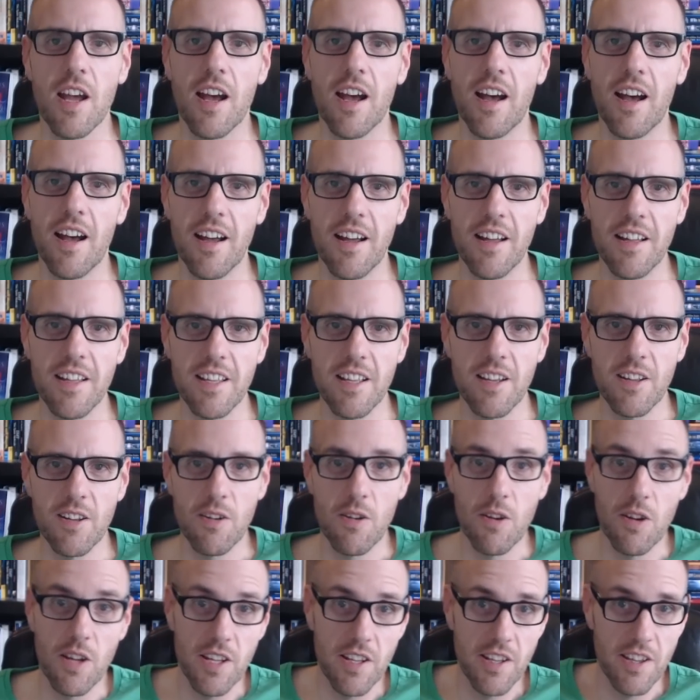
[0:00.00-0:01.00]

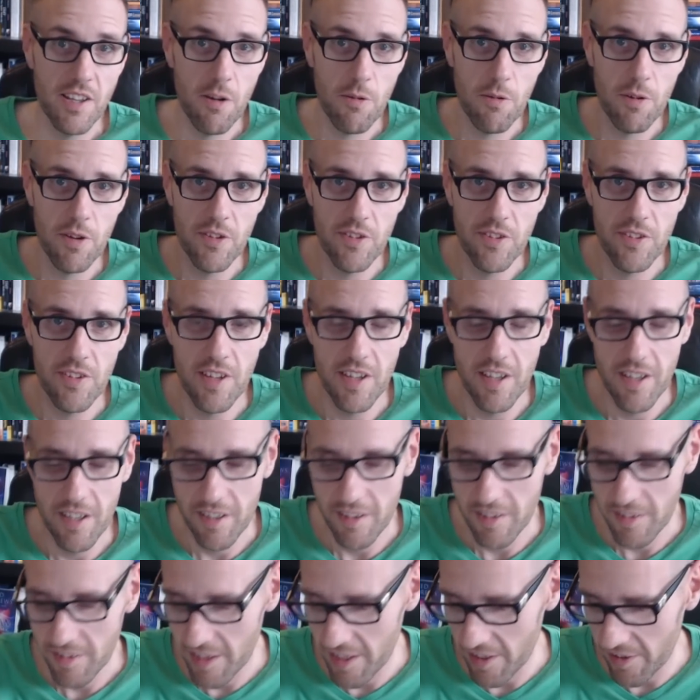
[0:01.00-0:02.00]
and there was
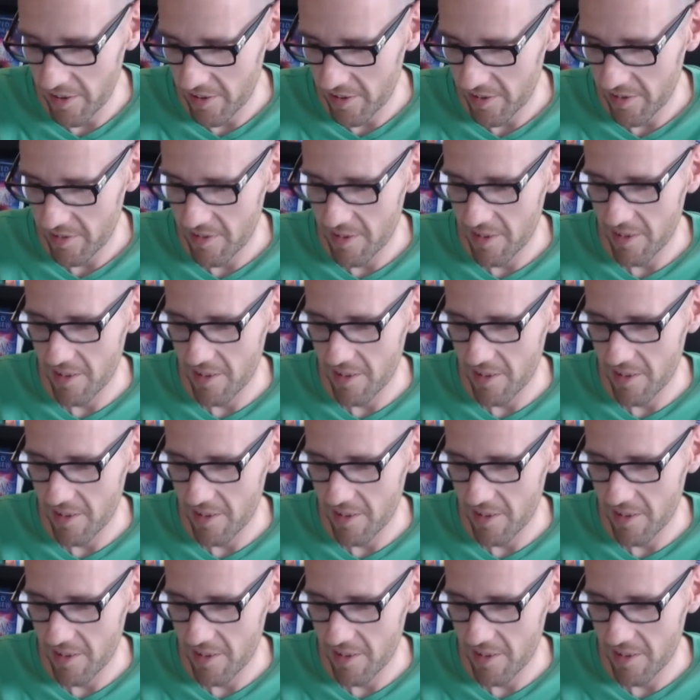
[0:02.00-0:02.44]
this